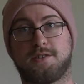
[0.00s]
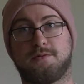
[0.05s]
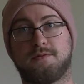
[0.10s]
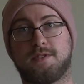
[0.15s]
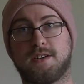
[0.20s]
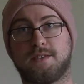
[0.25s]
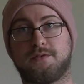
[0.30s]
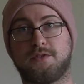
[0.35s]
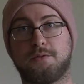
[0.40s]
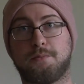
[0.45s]

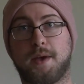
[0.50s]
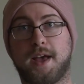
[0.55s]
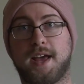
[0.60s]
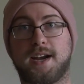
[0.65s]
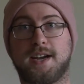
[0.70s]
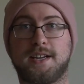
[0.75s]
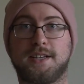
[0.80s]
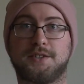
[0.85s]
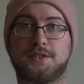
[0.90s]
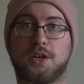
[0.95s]
one of
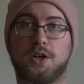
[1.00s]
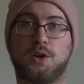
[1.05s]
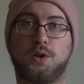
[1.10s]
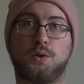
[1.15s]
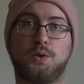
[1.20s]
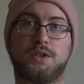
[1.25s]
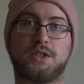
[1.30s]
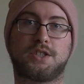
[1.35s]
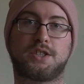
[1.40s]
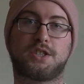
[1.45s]
humanity's
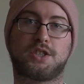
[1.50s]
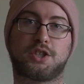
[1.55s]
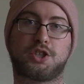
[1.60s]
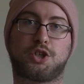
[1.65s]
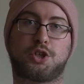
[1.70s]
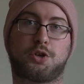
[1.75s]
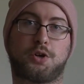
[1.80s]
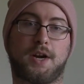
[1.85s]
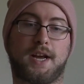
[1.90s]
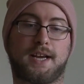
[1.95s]
oldest
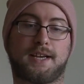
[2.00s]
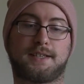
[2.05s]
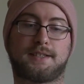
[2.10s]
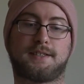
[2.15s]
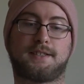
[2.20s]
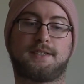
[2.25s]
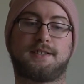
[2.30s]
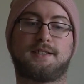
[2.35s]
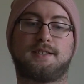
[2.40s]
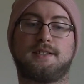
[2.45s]

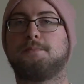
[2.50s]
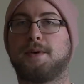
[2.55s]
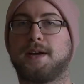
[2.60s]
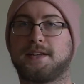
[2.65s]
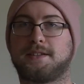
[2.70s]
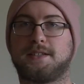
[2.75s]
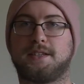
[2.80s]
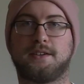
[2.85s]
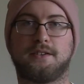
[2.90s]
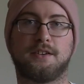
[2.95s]
tricks.
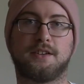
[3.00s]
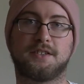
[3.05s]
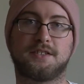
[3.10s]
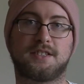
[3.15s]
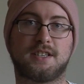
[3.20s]
Bacteria